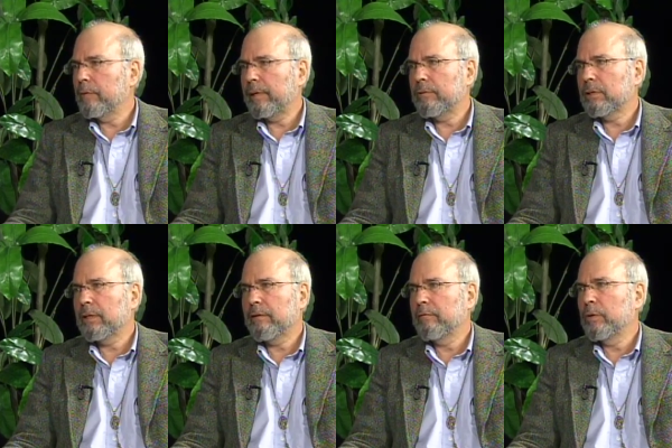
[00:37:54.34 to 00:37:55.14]
when I was
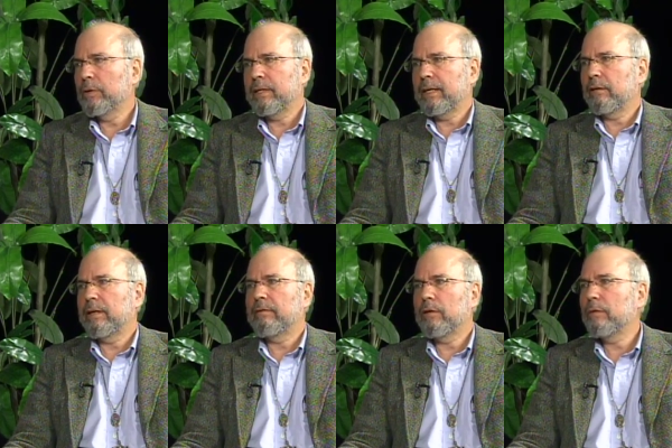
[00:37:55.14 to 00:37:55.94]
loved more than I could
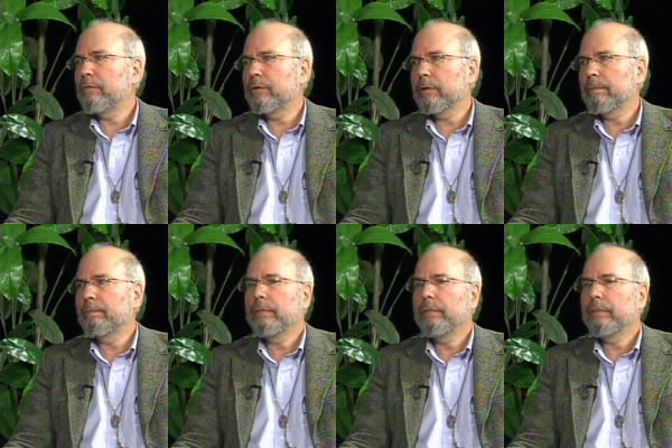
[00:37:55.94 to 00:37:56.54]
ever hope for.